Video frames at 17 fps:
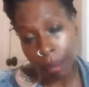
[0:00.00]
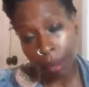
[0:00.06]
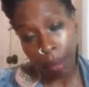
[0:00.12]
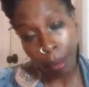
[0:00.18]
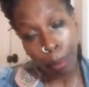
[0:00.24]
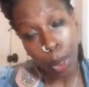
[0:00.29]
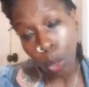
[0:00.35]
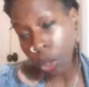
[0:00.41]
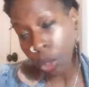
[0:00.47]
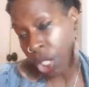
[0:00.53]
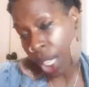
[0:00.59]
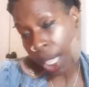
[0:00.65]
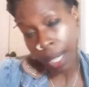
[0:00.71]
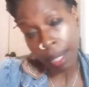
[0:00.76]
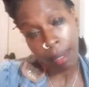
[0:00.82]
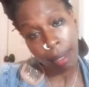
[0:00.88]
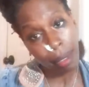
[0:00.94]
blue
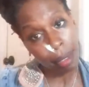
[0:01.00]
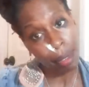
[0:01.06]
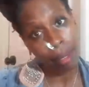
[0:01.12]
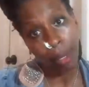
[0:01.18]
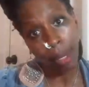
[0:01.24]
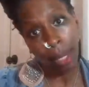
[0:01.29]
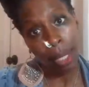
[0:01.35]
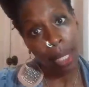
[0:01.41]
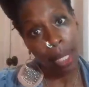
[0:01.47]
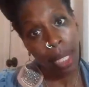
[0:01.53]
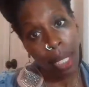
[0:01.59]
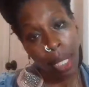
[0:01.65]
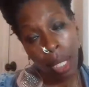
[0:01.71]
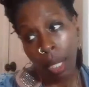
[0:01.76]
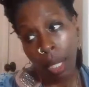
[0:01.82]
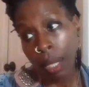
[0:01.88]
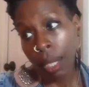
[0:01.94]
cheese.
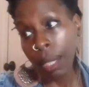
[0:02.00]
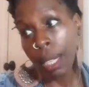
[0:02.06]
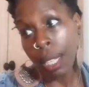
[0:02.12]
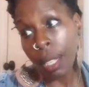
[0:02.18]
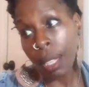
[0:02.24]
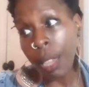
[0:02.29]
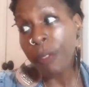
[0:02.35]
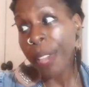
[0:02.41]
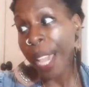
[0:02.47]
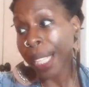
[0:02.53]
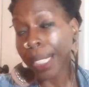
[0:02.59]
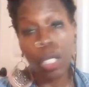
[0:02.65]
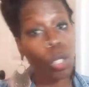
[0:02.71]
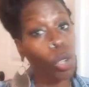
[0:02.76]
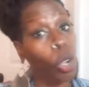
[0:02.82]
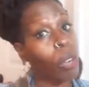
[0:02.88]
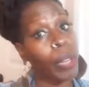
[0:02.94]
In fact,
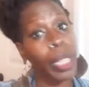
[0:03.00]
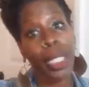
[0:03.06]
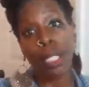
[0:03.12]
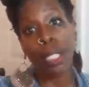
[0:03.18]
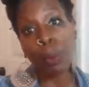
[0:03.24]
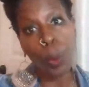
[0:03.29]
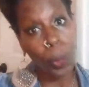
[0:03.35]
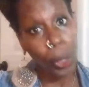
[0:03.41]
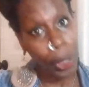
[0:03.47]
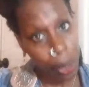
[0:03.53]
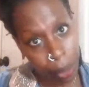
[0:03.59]
it's already spoiled.